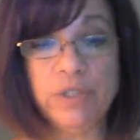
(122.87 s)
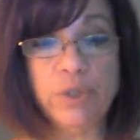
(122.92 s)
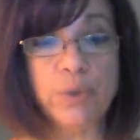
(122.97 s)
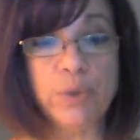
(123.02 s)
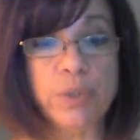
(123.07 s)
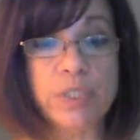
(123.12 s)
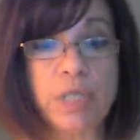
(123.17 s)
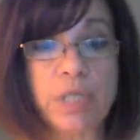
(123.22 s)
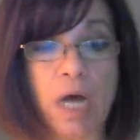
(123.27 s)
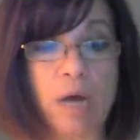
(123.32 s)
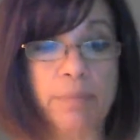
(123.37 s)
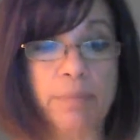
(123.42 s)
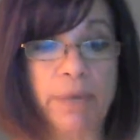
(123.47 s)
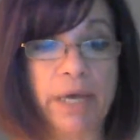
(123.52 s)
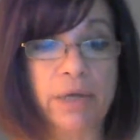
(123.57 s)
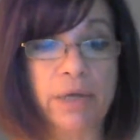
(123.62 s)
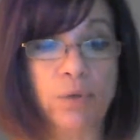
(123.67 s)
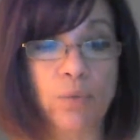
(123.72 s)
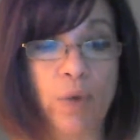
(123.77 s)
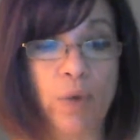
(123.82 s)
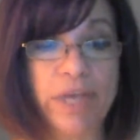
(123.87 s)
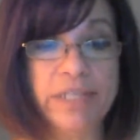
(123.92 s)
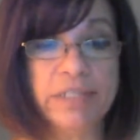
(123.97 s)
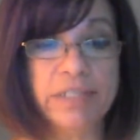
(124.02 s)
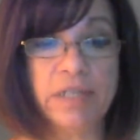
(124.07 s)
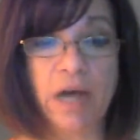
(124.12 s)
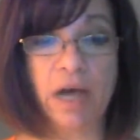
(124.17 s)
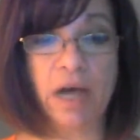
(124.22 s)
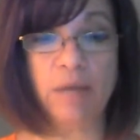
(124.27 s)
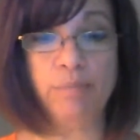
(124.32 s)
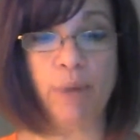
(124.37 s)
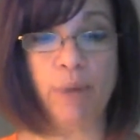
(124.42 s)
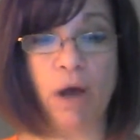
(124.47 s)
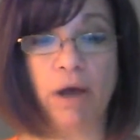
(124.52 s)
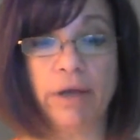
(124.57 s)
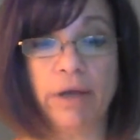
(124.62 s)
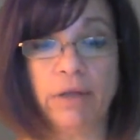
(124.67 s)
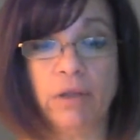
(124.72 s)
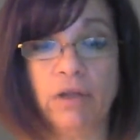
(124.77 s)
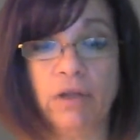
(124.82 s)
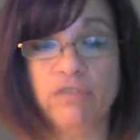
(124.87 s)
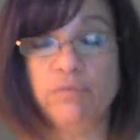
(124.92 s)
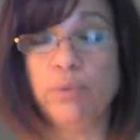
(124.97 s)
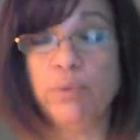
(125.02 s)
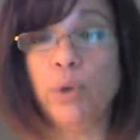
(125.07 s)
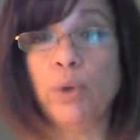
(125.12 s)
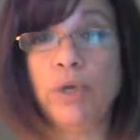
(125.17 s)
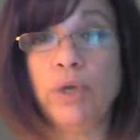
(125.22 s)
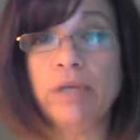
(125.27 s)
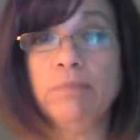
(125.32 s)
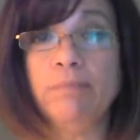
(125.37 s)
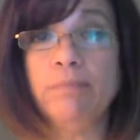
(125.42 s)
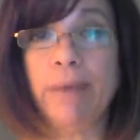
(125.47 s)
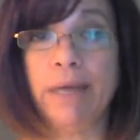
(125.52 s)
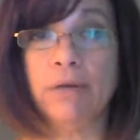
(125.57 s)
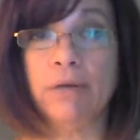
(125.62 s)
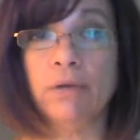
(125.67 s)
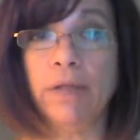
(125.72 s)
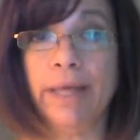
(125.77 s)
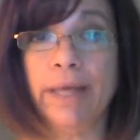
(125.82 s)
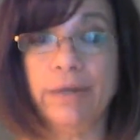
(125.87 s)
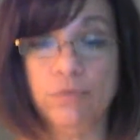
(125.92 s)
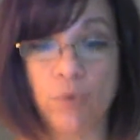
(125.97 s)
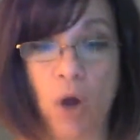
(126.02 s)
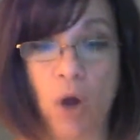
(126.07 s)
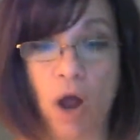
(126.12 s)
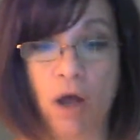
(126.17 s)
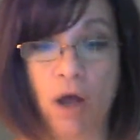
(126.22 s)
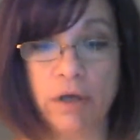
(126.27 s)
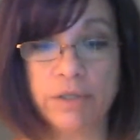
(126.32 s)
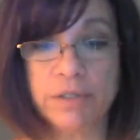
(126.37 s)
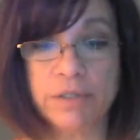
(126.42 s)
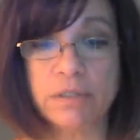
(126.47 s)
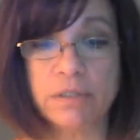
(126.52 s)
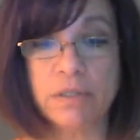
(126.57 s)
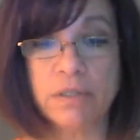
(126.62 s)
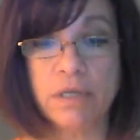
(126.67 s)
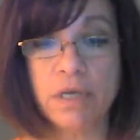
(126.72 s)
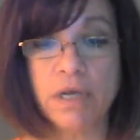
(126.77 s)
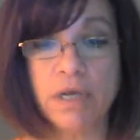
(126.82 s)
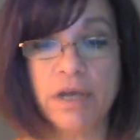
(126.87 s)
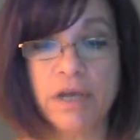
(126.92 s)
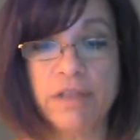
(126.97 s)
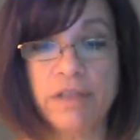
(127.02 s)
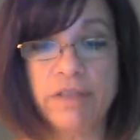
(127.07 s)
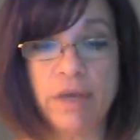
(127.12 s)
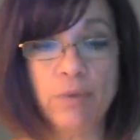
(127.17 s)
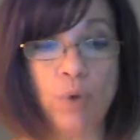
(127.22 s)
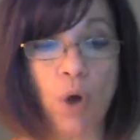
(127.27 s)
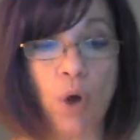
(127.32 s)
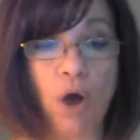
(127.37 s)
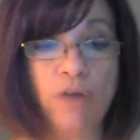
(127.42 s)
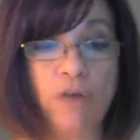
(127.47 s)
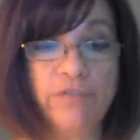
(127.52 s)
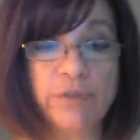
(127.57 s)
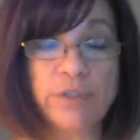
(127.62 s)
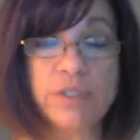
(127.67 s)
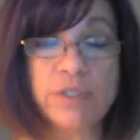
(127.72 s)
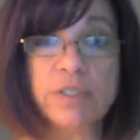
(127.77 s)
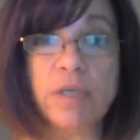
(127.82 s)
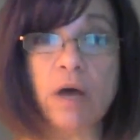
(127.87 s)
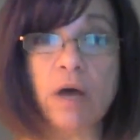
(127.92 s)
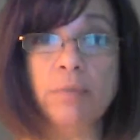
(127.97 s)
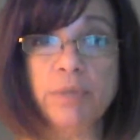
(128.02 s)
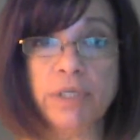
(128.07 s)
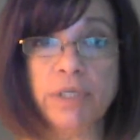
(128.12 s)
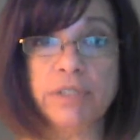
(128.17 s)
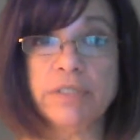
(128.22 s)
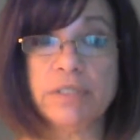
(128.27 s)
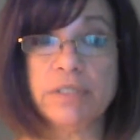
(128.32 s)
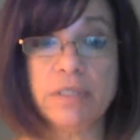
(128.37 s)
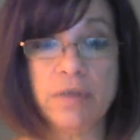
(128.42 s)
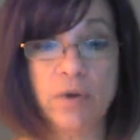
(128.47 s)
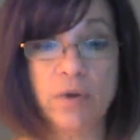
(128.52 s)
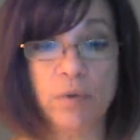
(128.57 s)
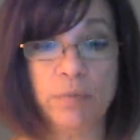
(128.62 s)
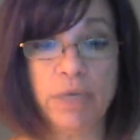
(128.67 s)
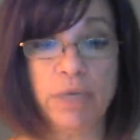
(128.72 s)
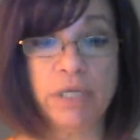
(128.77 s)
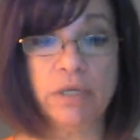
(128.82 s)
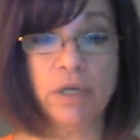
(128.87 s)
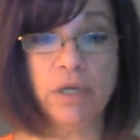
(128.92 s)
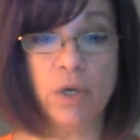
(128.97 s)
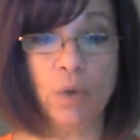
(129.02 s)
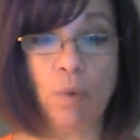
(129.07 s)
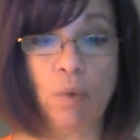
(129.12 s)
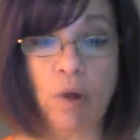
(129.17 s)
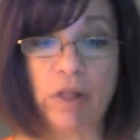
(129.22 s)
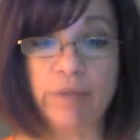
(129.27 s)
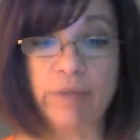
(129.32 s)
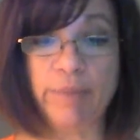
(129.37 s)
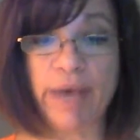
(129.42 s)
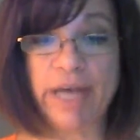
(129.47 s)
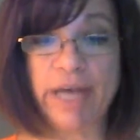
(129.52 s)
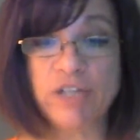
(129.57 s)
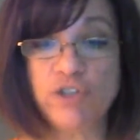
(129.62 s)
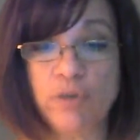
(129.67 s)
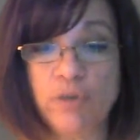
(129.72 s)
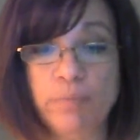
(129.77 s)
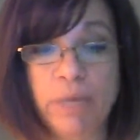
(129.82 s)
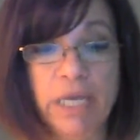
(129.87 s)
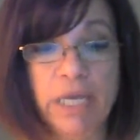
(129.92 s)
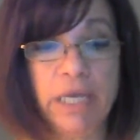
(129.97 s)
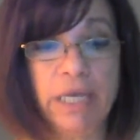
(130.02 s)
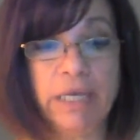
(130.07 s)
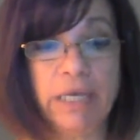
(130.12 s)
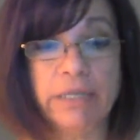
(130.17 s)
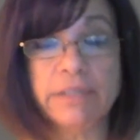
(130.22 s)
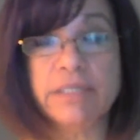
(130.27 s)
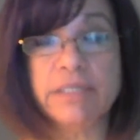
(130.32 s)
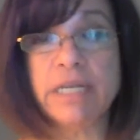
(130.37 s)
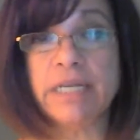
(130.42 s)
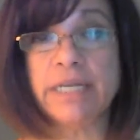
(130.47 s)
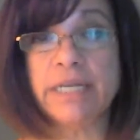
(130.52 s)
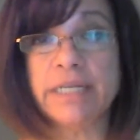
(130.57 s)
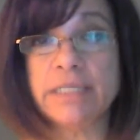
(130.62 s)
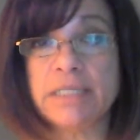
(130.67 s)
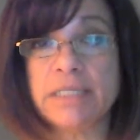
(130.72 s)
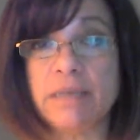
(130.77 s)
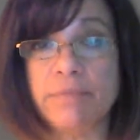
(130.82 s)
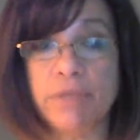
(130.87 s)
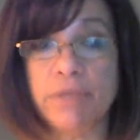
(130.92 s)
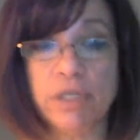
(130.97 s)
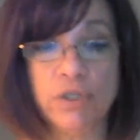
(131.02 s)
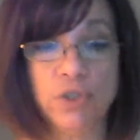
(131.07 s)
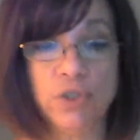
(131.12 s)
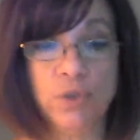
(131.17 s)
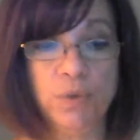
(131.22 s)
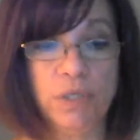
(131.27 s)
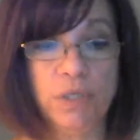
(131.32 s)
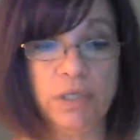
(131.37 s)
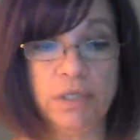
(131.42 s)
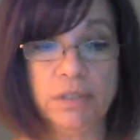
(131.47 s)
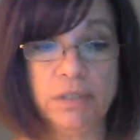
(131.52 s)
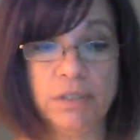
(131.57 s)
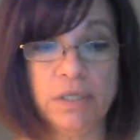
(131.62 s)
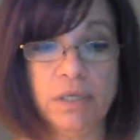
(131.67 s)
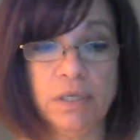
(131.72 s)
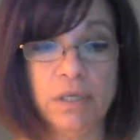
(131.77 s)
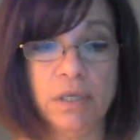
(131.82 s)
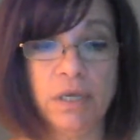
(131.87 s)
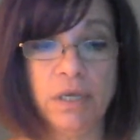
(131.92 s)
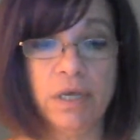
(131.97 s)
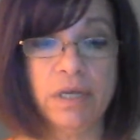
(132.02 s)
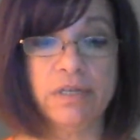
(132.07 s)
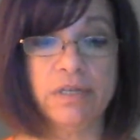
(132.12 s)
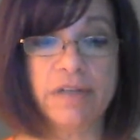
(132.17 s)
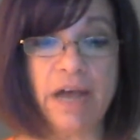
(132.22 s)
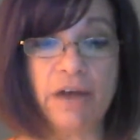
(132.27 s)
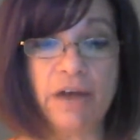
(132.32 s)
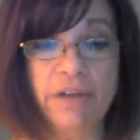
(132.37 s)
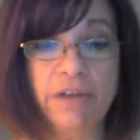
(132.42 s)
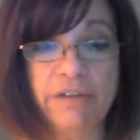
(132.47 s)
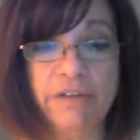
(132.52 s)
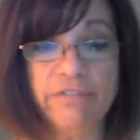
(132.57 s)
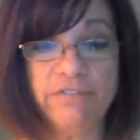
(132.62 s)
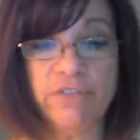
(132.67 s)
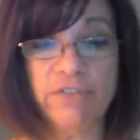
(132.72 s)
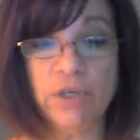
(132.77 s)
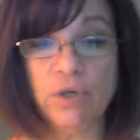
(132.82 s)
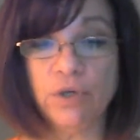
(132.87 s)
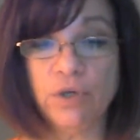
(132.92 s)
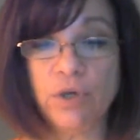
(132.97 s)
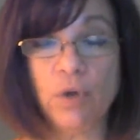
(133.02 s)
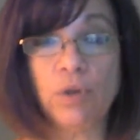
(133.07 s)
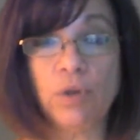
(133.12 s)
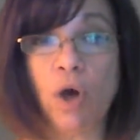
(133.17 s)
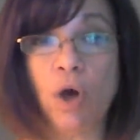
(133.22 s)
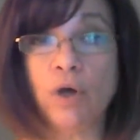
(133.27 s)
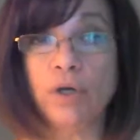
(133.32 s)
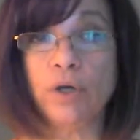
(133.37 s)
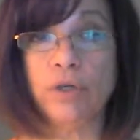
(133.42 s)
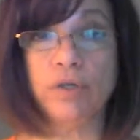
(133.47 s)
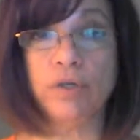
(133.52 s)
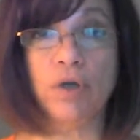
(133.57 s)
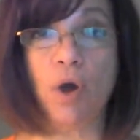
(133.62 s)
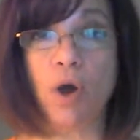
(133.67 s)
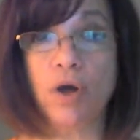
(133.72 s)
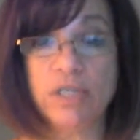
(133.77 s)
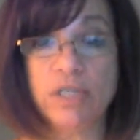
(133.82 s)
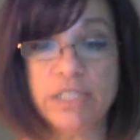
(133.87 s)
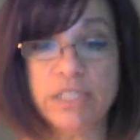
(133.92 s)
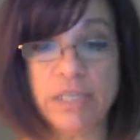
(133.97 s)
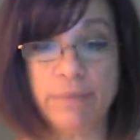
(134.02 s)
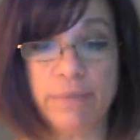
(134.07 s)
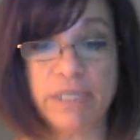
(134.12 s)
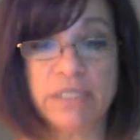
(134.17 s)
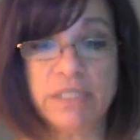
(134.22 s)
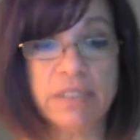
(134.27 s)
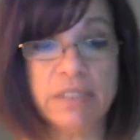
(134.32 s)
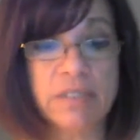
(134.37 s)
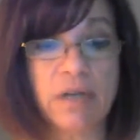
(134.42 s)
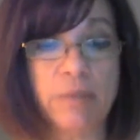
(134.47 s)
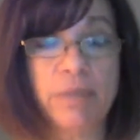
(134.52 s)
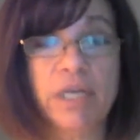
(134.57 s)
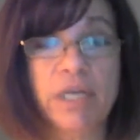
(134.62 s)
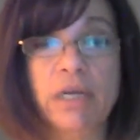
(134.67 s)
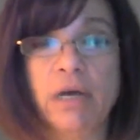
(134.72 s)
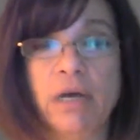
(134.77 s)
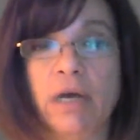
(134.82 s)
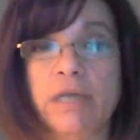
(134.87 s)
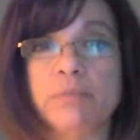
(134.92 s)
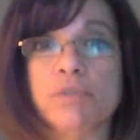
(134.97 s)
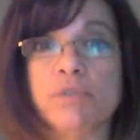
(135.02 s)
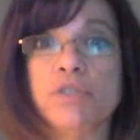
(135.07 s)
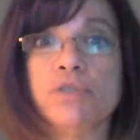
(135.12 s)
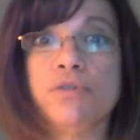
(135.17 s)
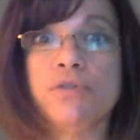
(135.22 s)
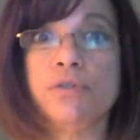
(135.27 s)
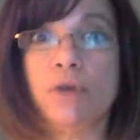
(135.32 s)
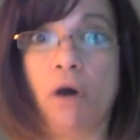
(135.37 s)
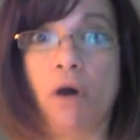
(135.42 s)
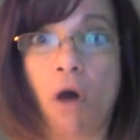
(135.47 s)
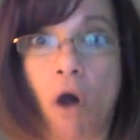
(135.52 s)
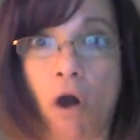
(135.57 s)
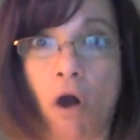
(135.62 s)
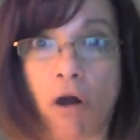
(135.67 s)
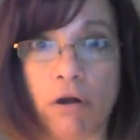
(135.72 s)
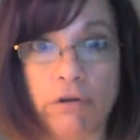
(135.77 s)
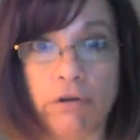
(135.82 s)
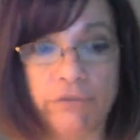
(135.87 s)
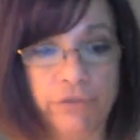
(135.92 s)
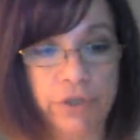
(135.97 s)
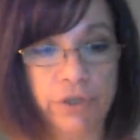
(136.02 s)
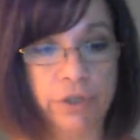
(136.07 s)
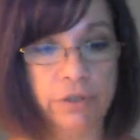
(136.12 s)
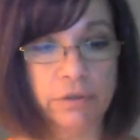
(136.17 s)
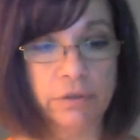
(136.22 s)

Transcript: to stop at a waist-high pile of broken metal and rocks. They will offer some concealment while I patch up my hands and get something to eat. Now that fear no longer gnaws at my stomach, I'm starved.